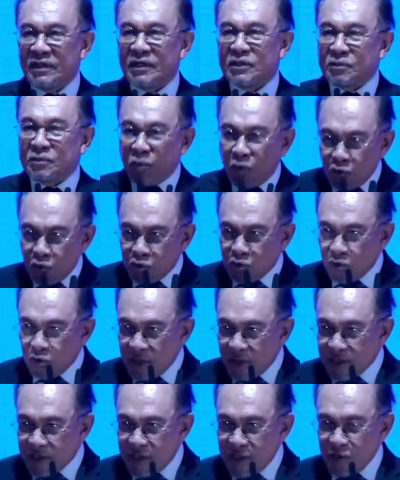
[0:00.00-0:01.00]
exposed to
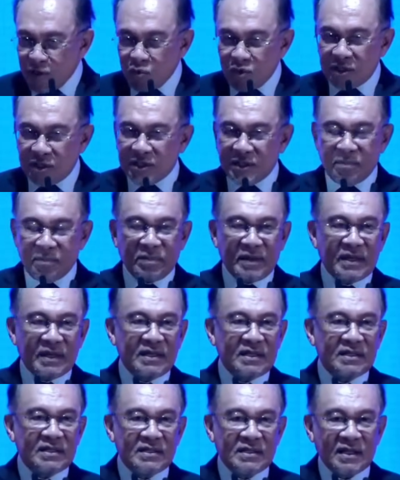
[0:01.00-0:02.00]
these new
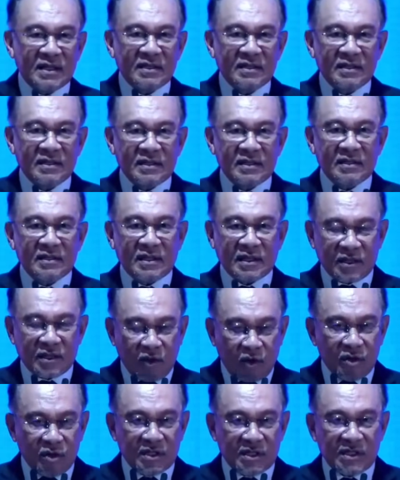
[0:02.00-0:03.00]
disciplines and
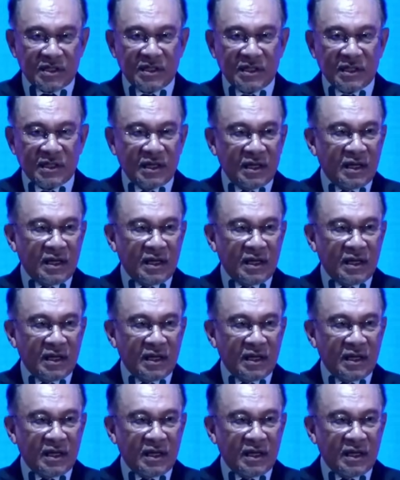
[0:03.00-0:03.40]
technology,